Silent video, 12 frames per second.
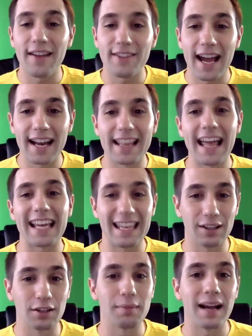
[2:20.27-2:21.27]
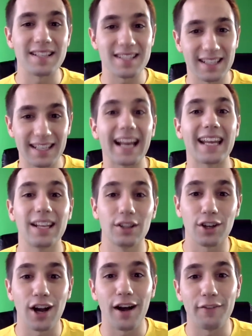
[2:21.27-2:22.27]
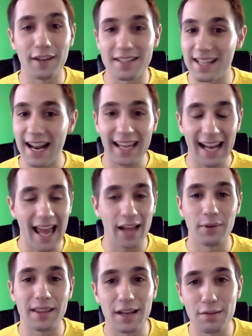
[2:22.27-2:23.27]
have kind of that killer mindset and that killer confidence that I can hang with